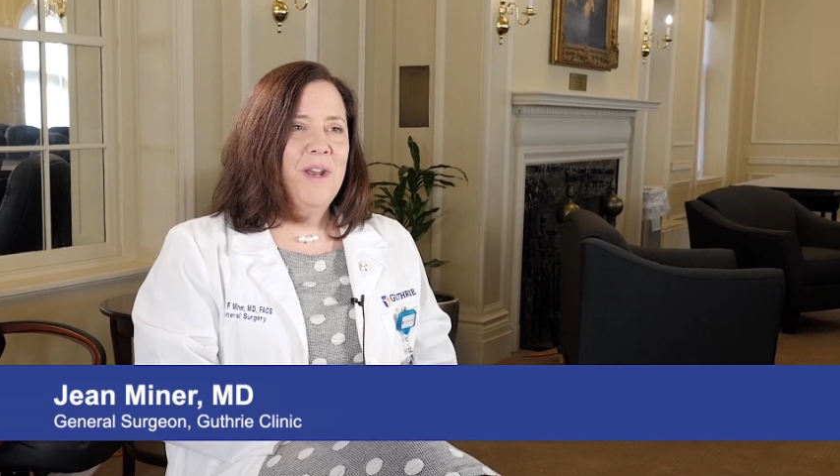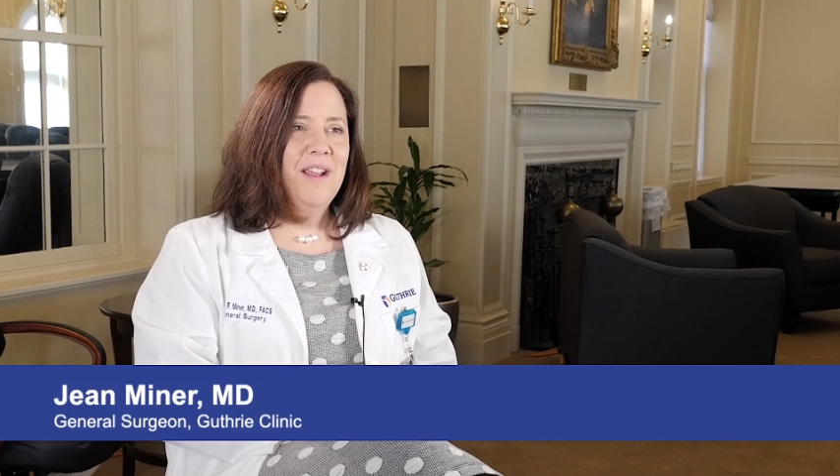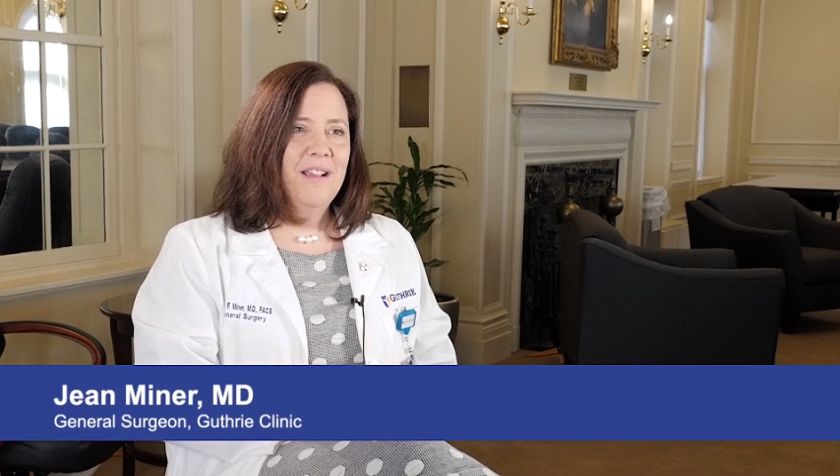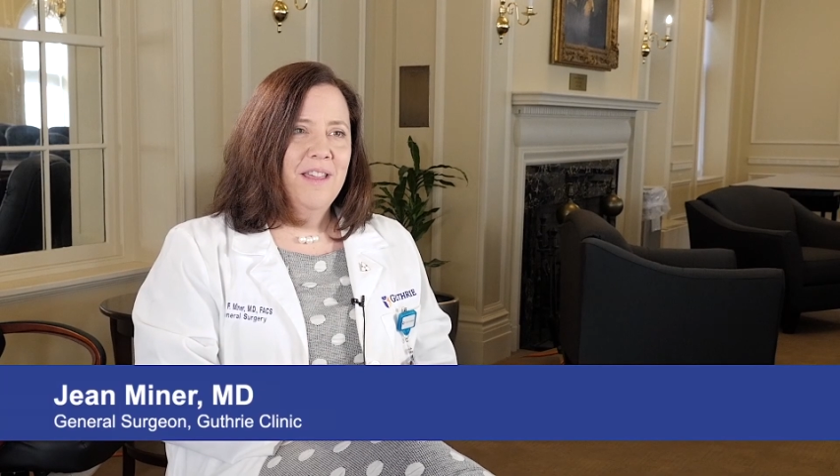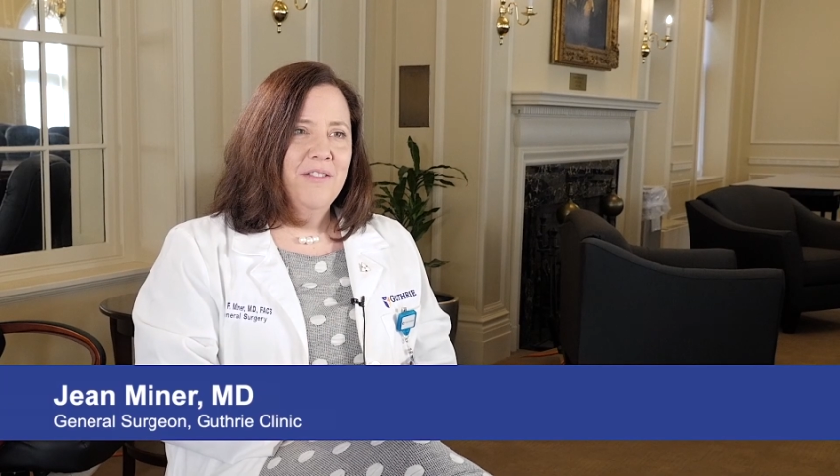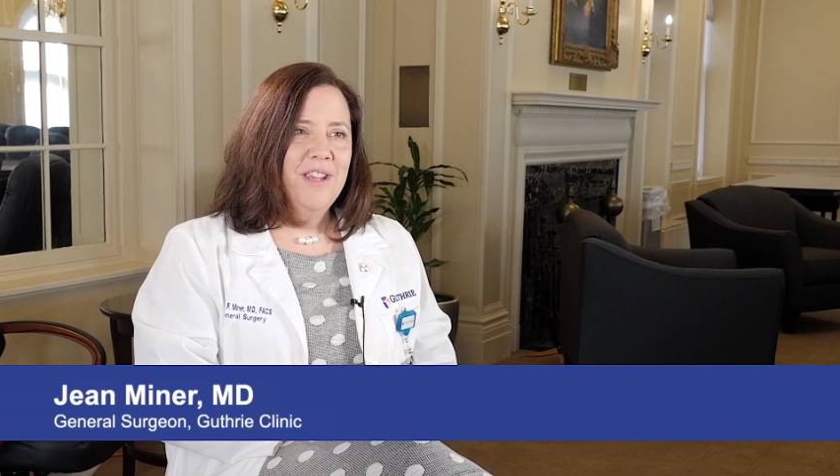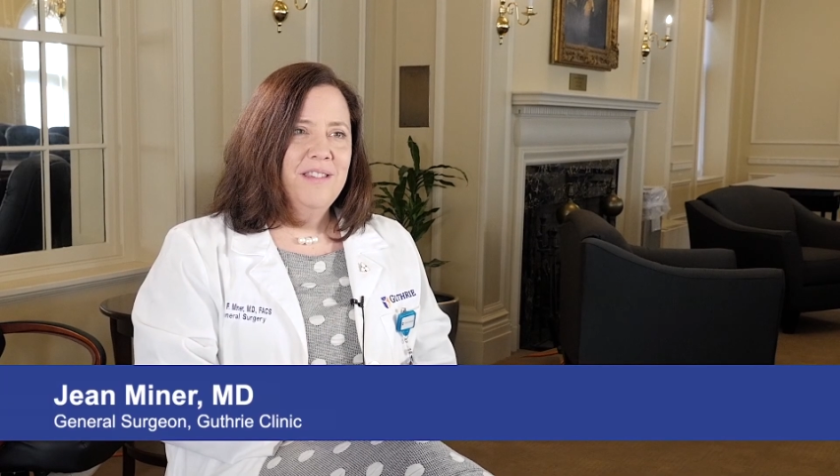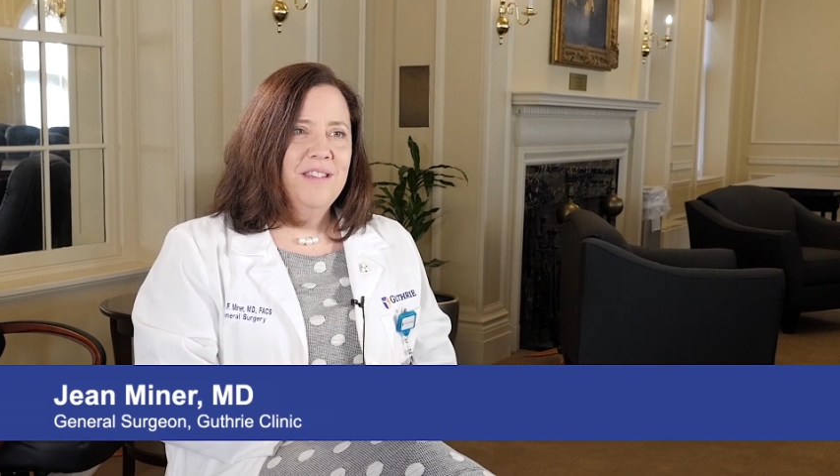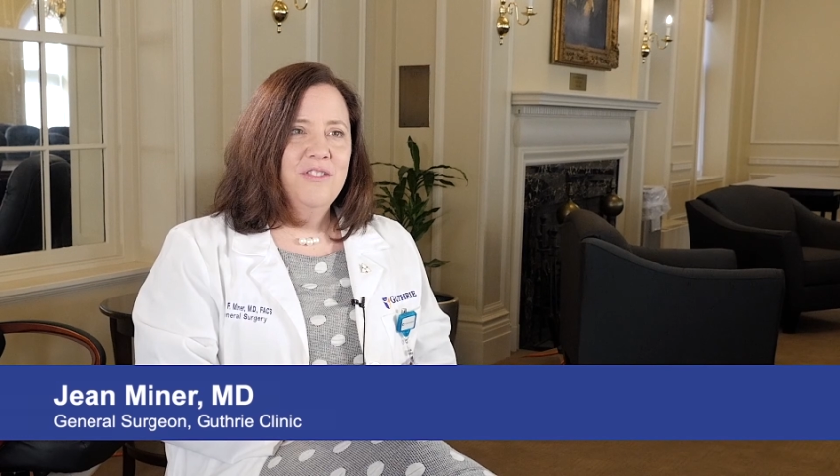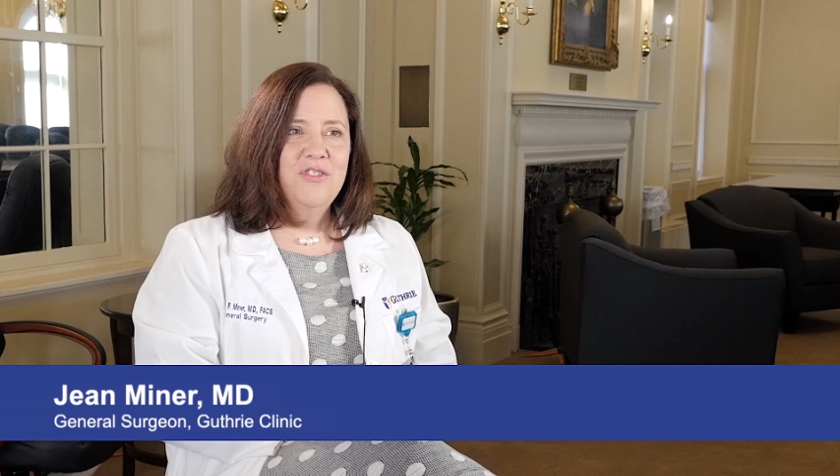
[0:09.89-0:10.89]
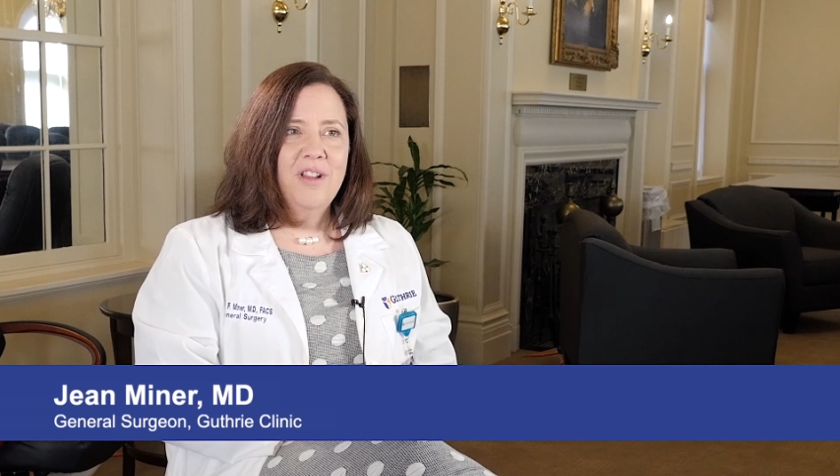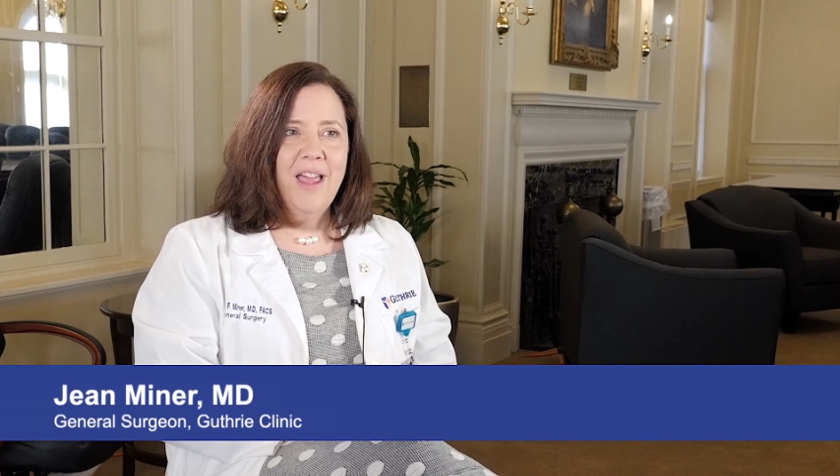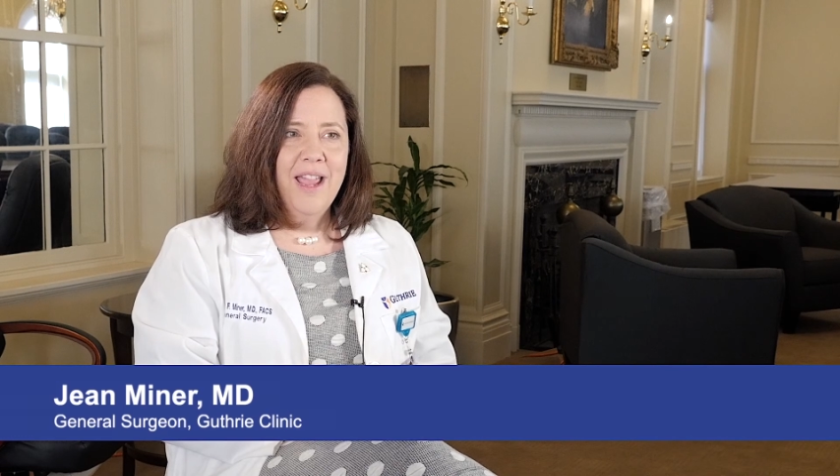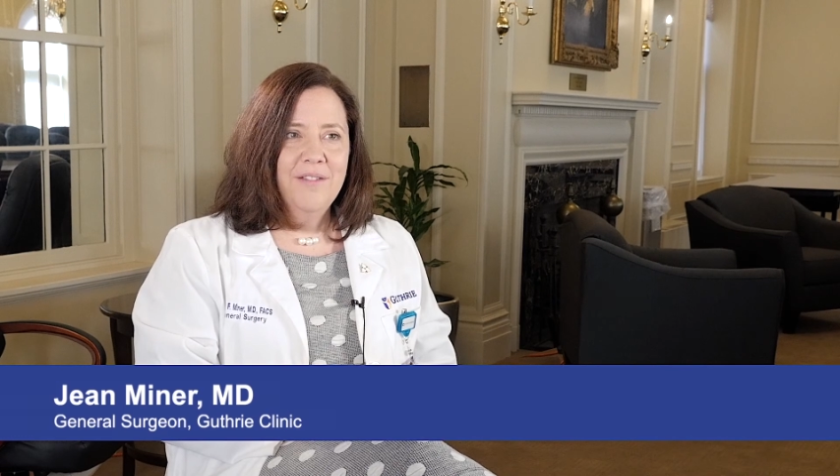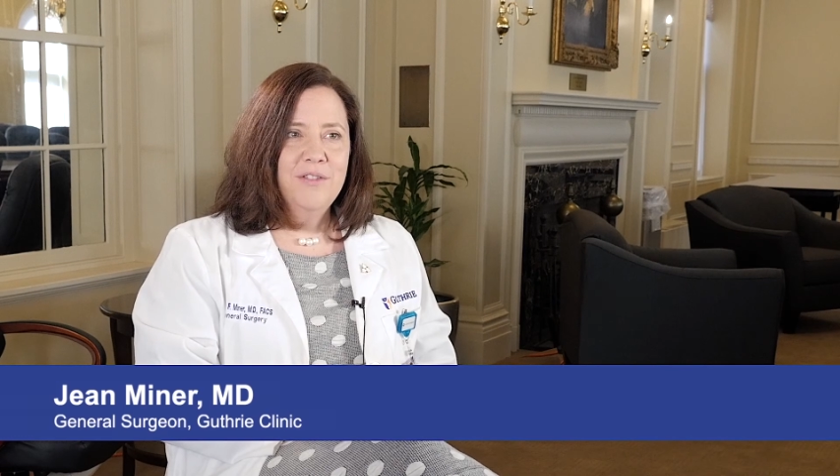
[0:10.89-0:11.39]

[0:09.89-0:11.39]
at Guthrie since July of